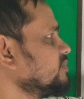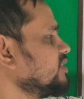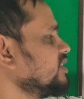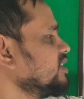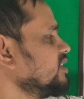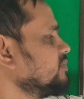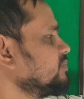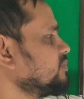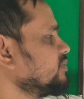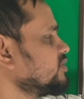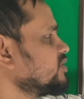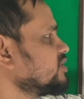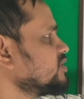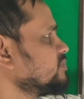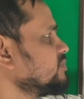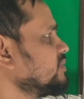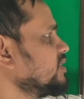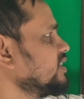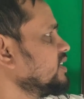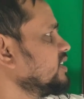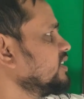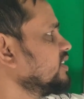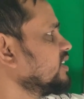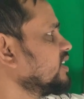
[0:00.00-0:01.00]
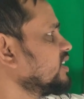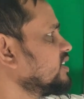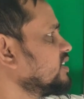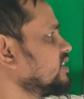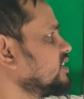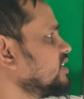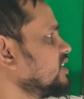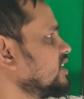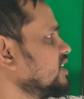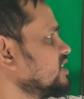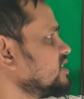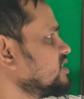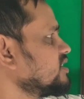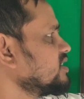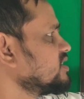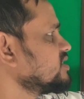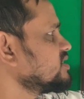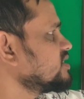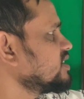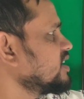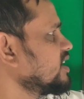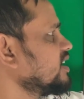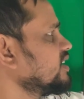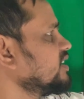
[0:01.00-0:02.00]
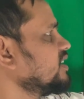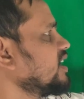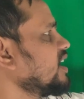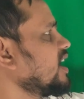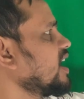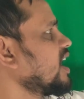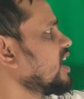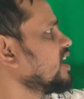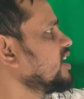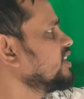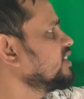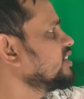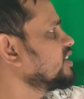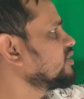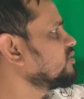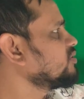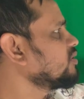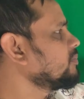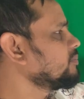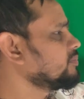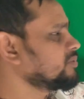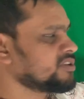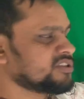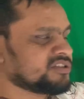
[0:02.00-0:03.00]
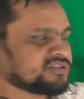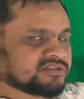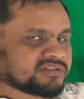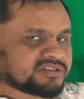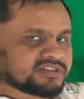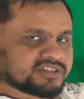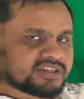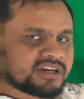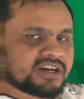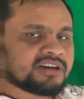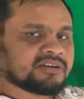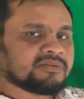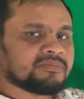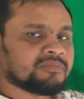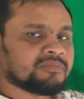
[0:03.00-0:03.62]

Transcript: reinforcement in the tension side and in the compression side,